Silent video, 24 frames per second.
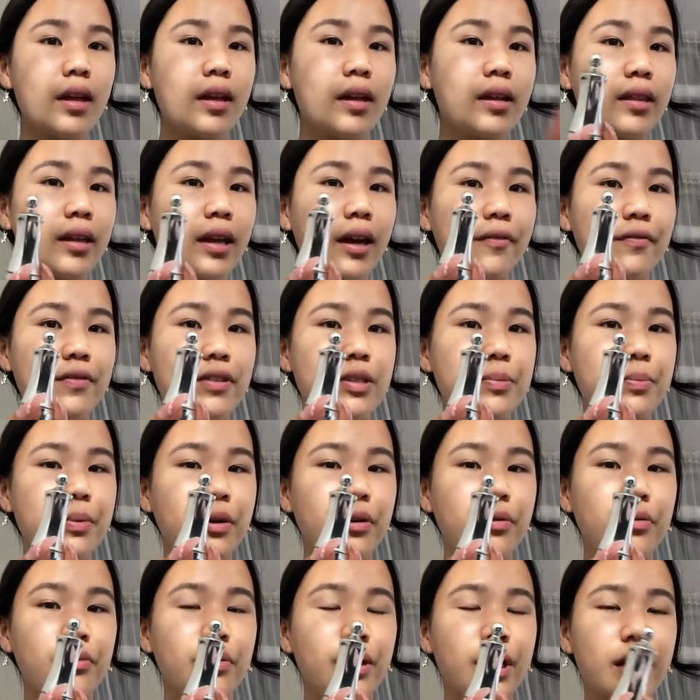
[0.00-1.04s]
the
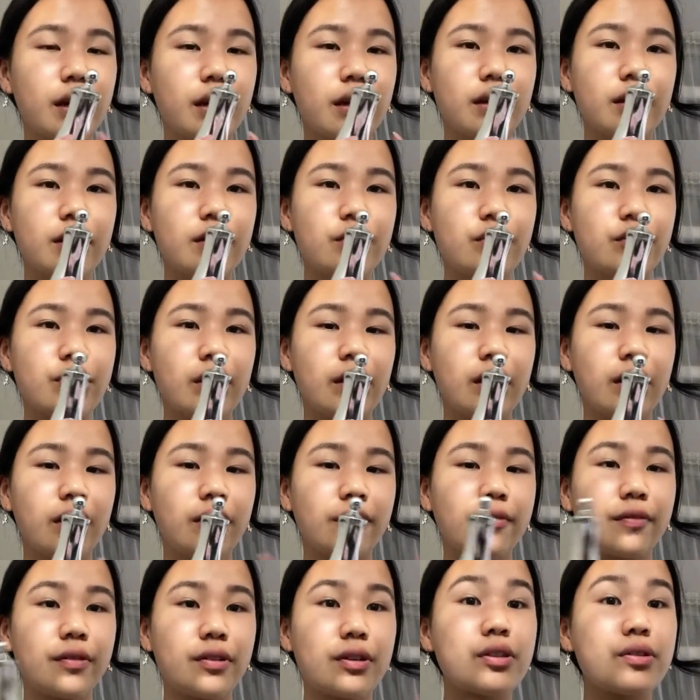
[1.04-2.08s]
invisible one
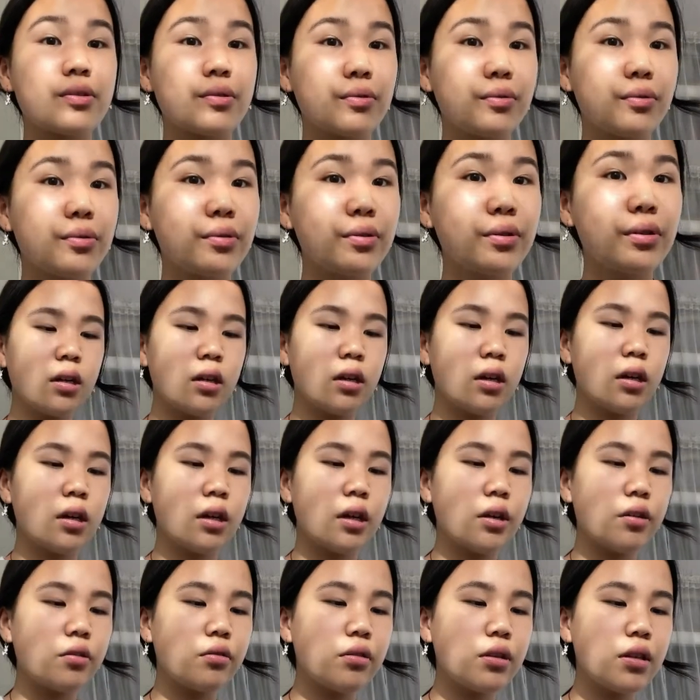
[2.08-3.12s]
gel for school
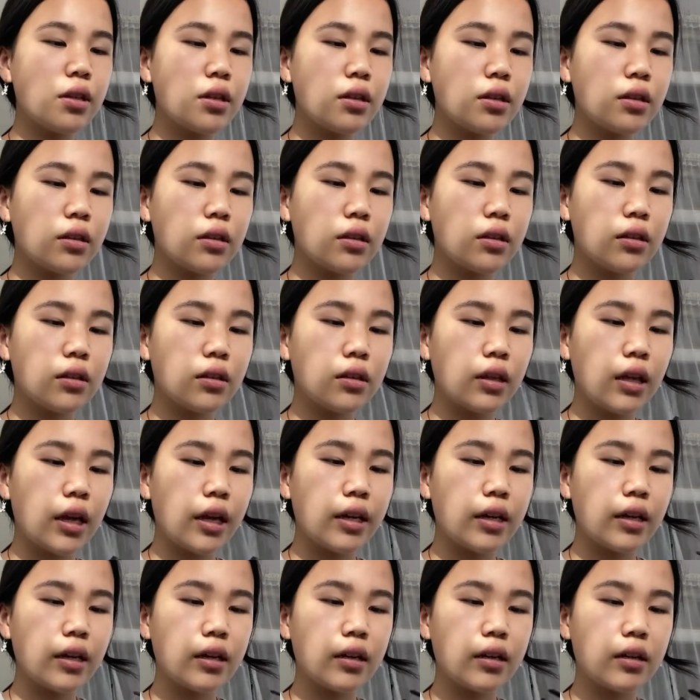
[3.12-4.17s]
I only
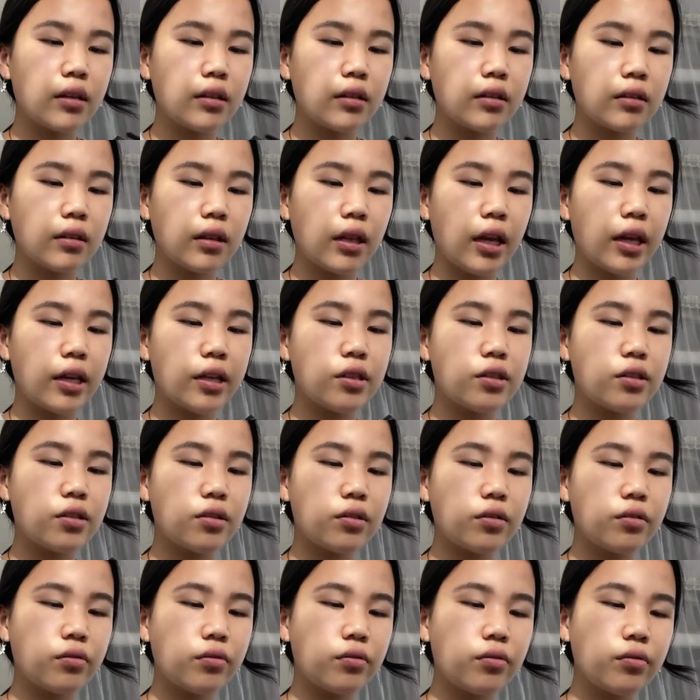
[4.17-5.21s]
like like
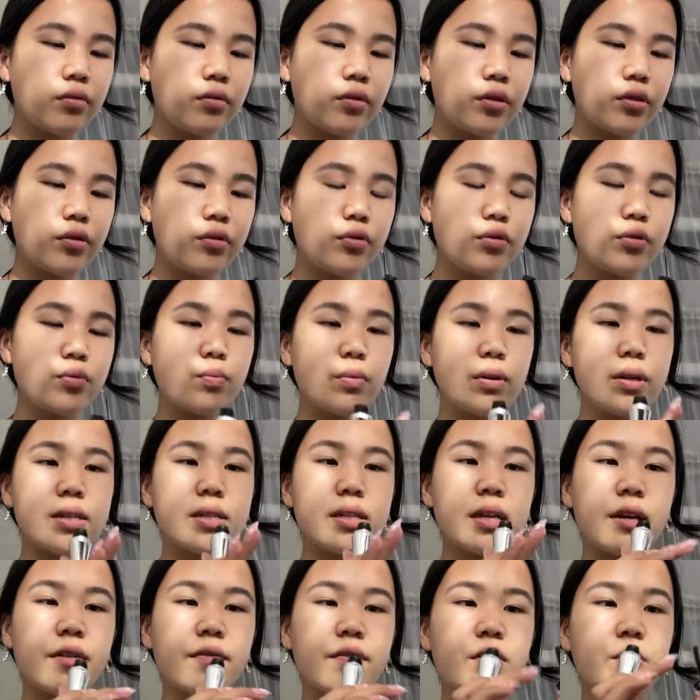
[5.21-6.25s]
to use one
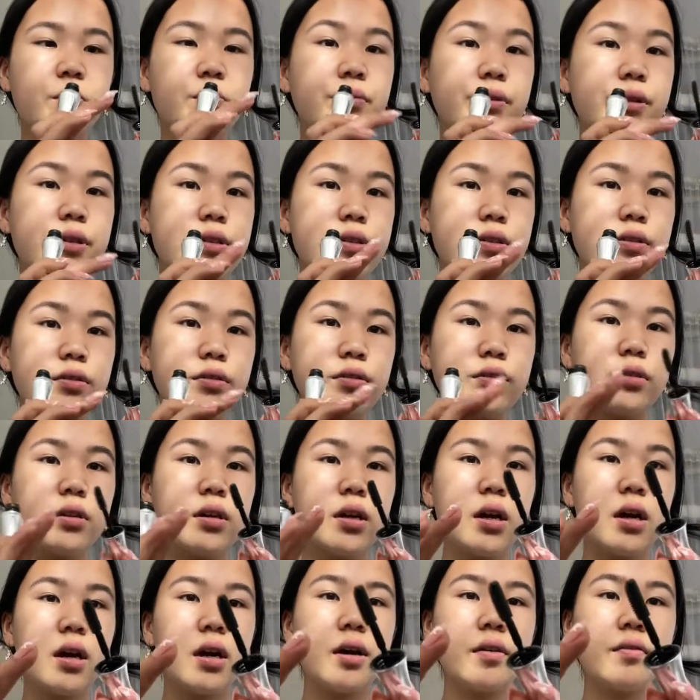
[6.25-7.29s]
side of the bristle
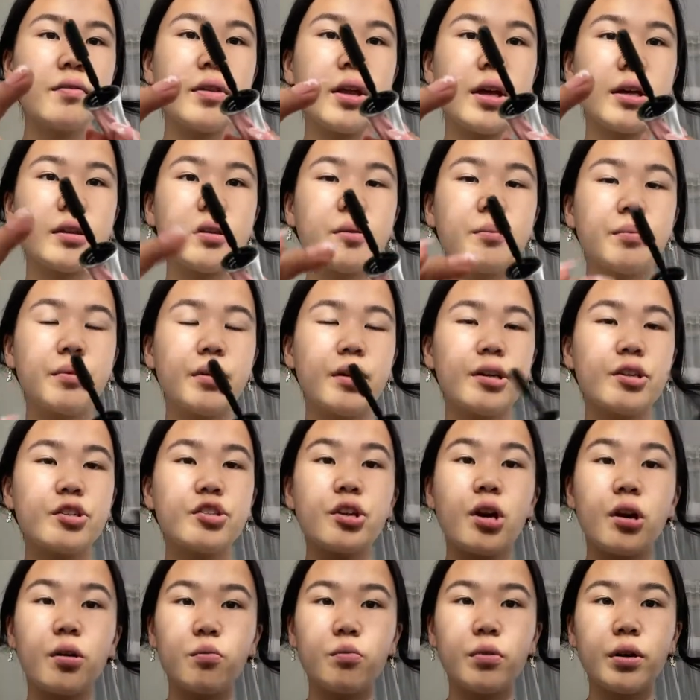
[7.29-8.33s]
of like the
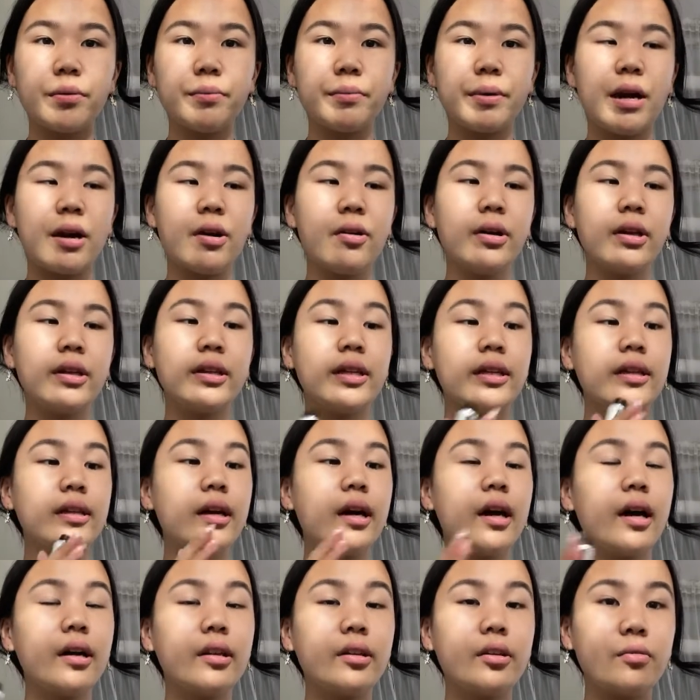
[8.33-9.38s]
brush on one brow and then
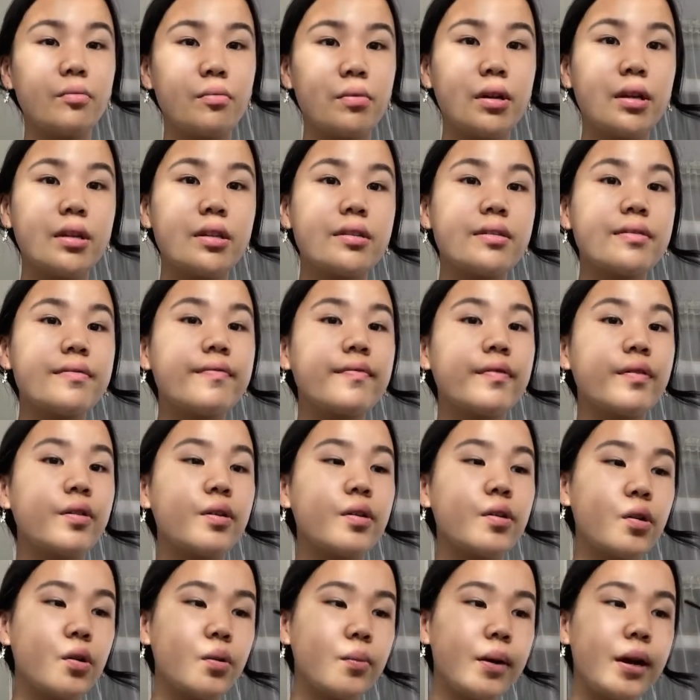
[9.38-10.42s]
the other one
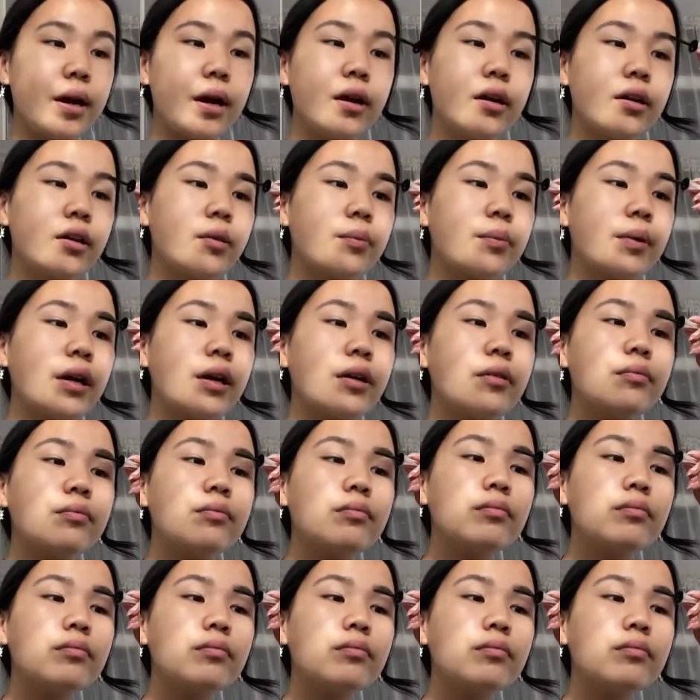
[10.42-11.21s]
for my other brow